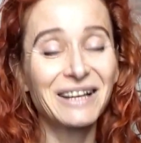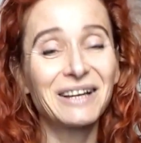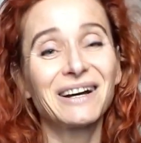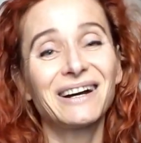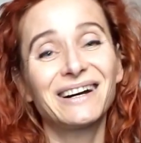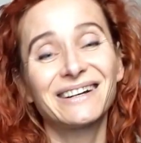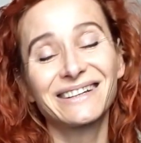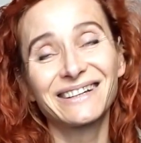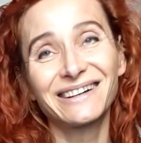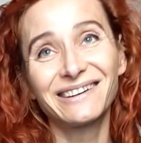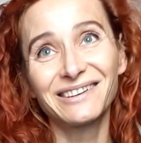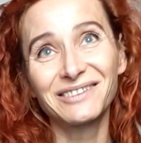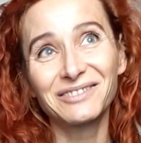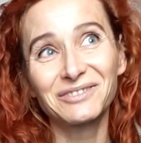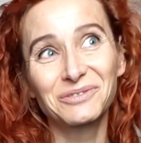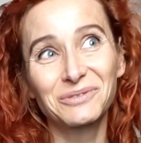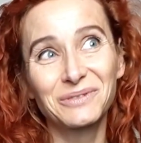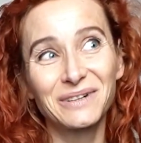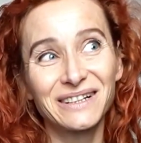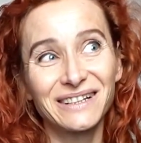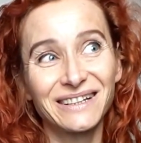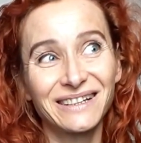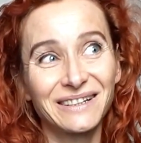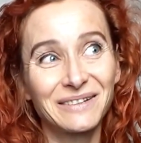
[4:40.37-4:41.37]
I can't
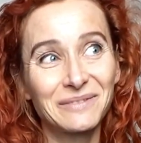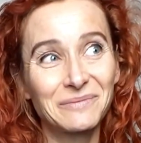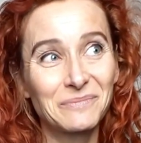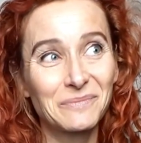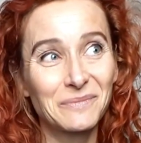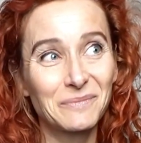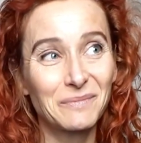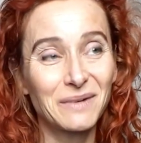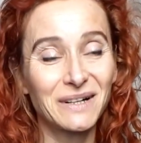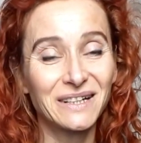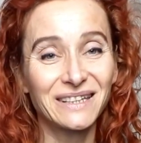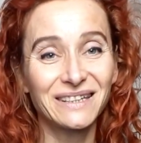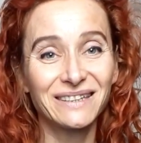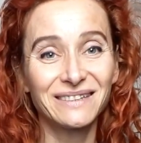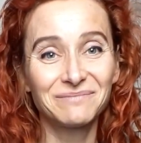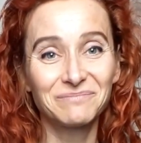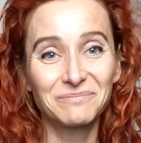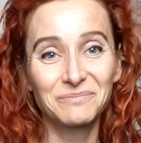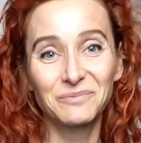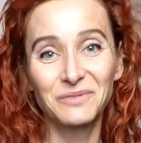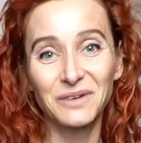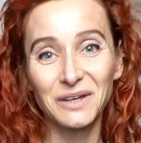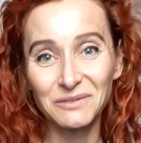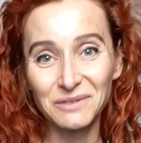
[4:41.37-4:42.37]
wear my
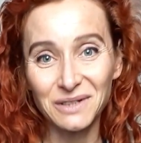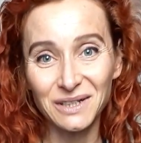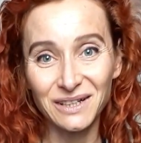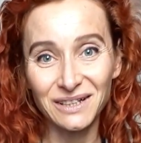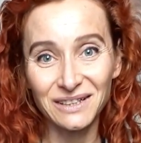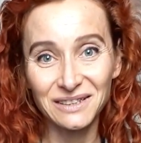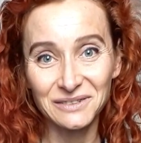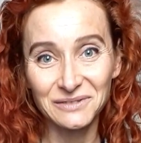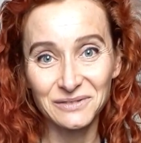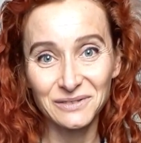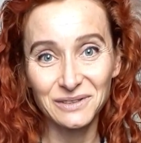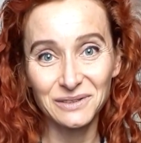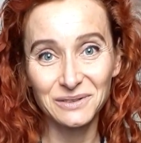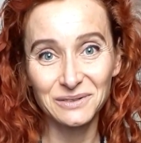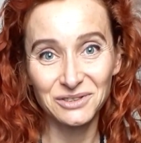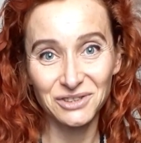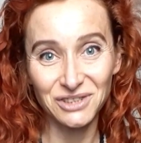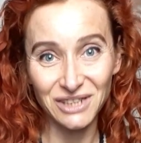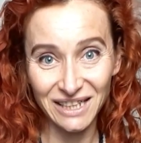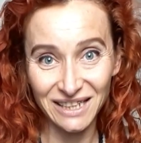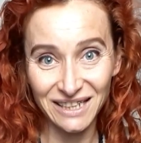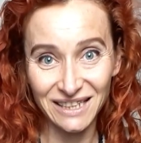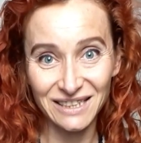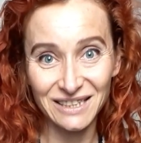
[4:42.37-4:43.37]
very colourful
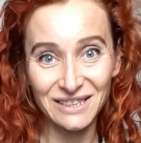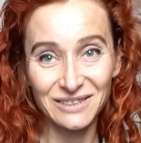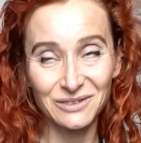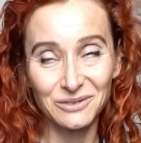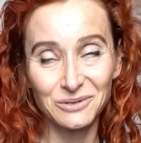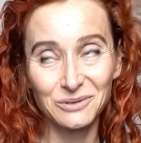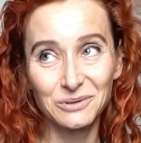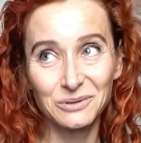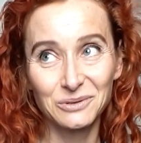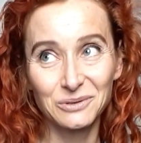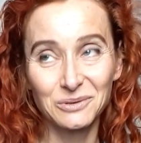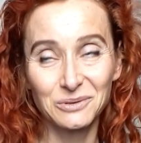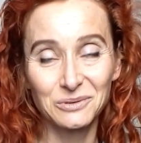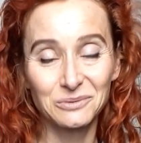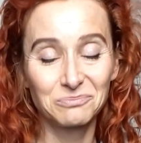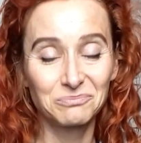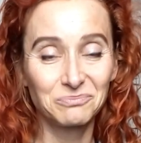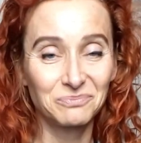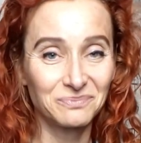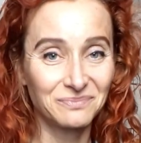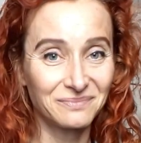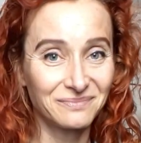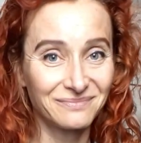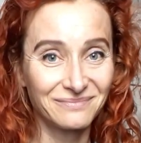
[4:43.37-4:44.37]
jackets or
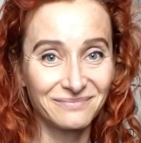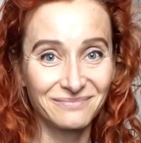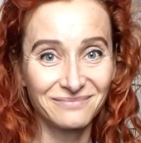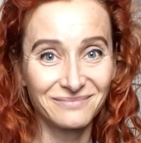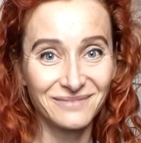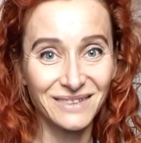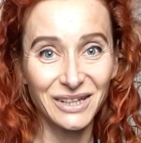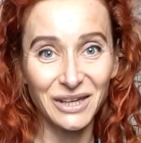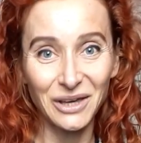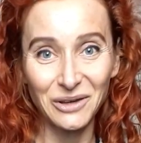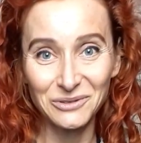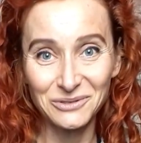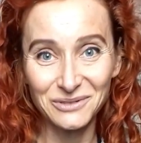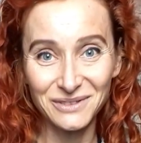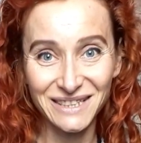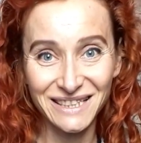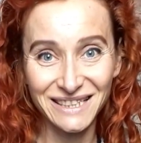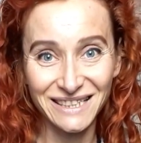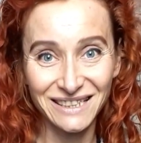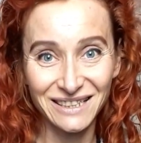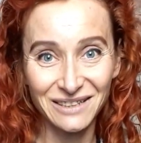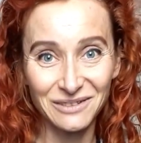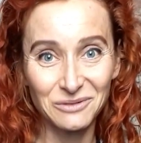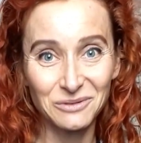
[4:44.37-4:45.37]

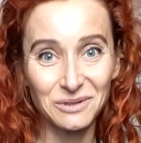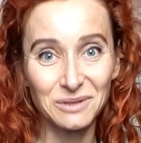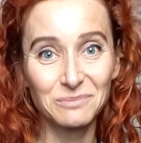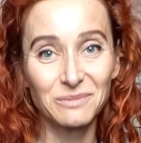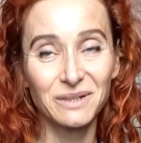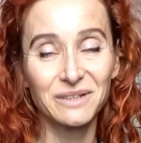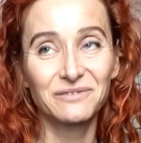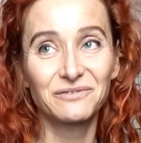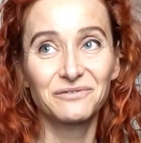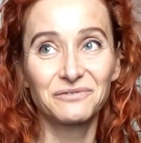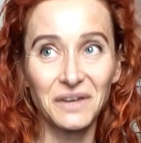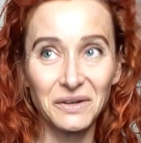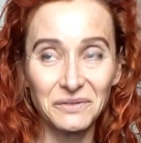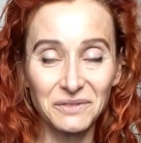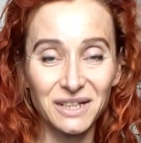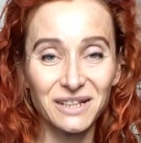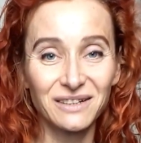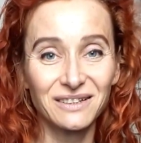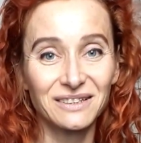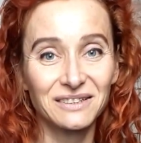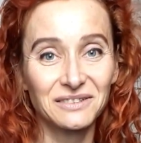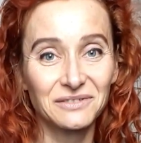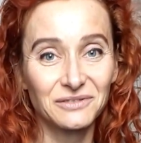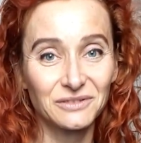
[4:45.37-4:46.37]
coats with my very
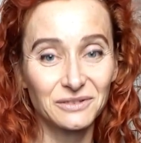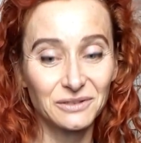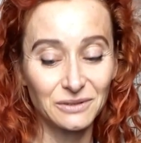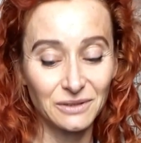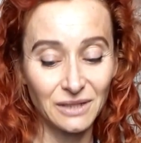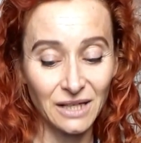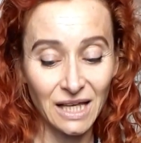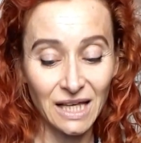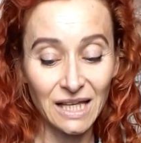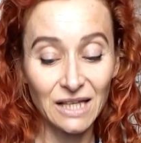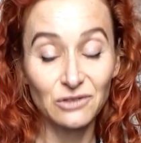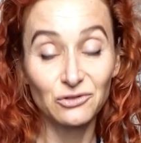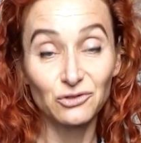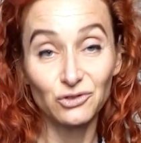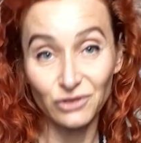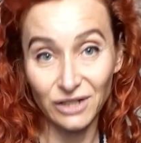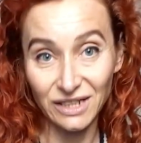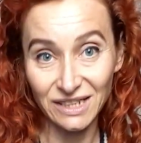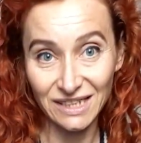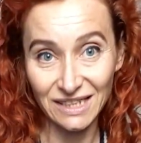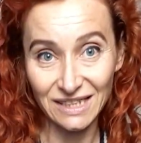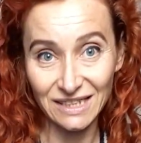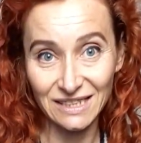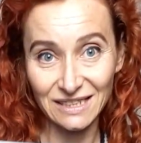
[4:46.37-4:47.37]
colourful
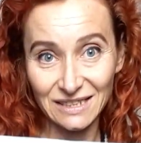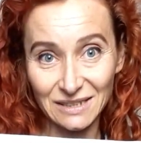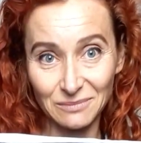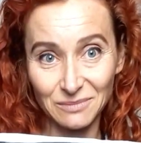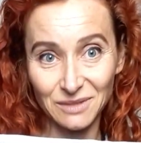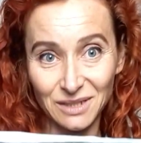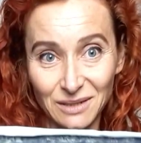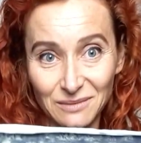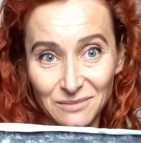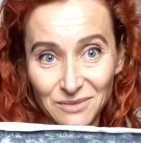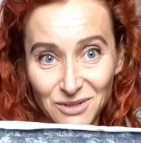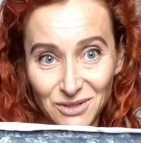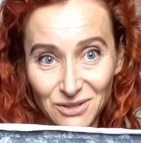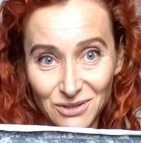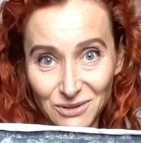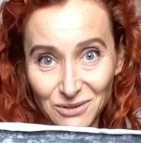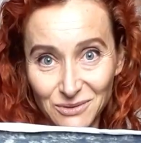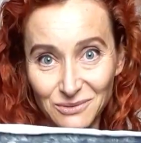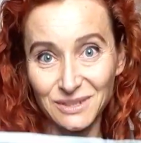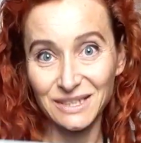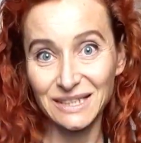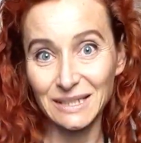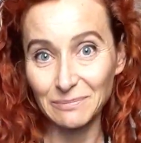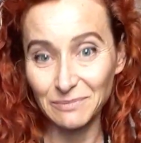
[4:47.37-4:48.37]
dresses sometimes.
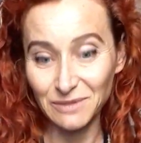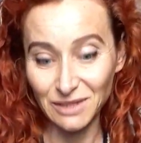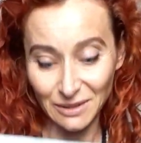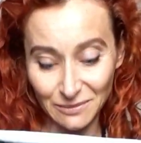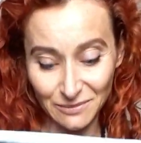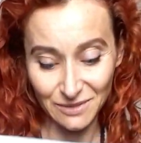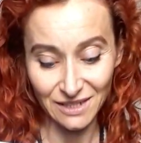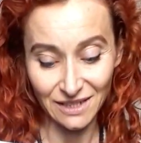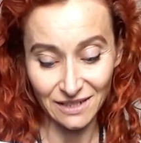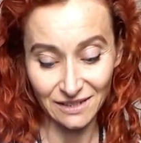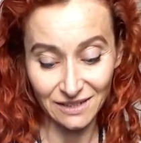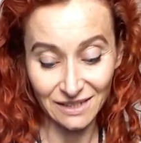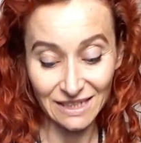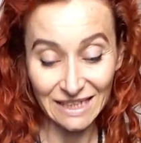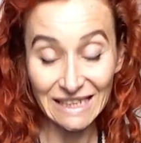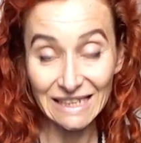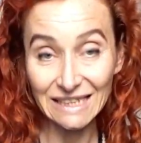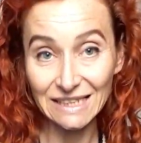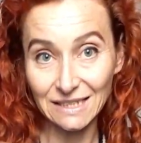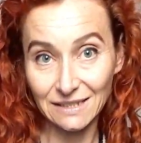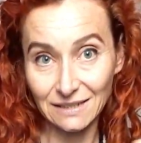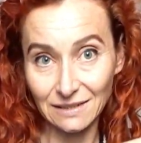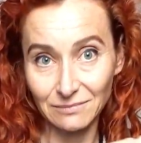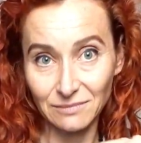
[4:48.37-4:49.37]
So sometimes I
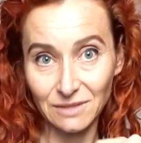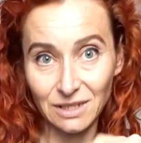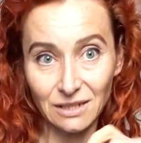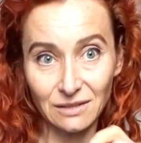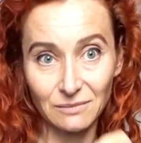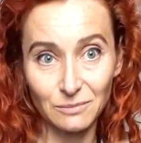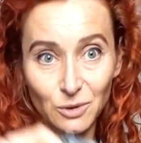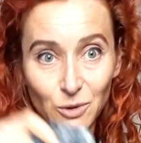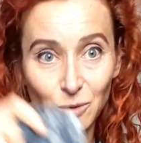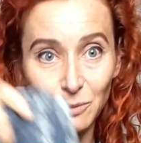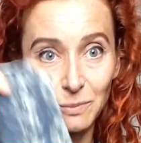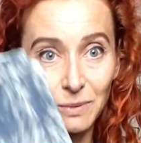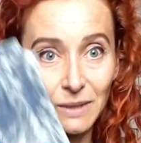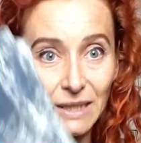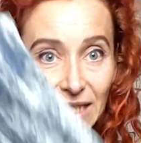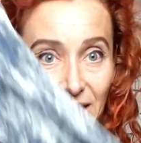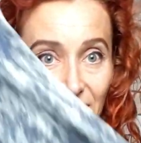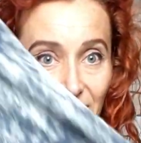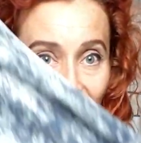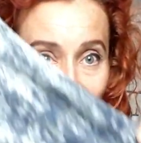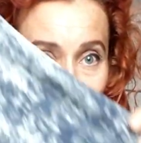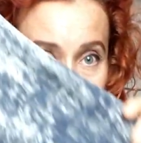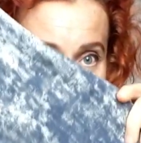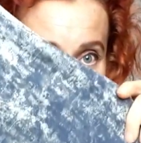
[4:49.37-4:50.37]
need something more
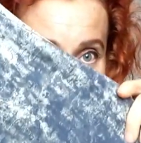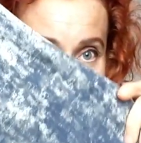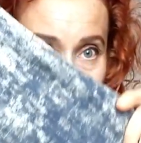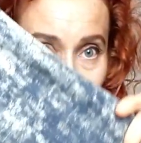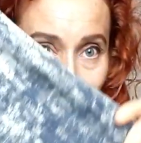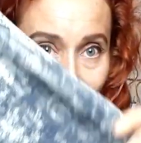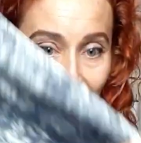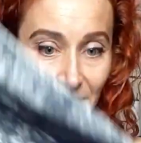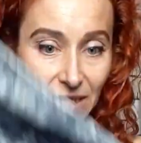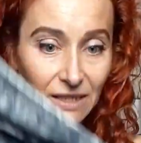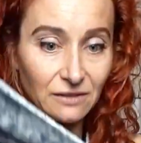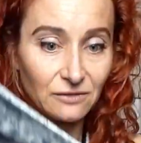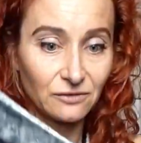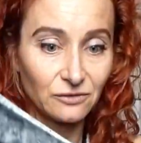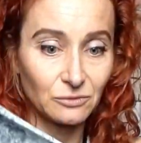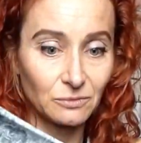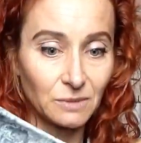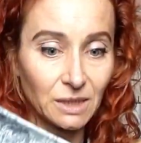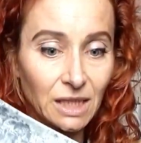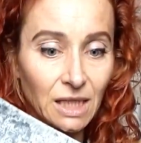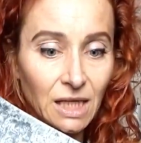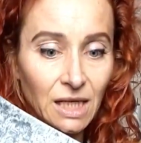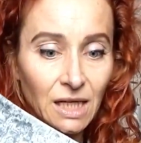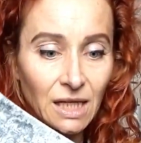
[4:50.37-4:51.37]
plain, and this is plain for
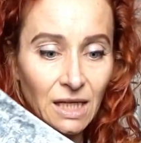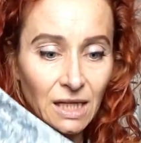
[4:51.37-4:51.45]
me.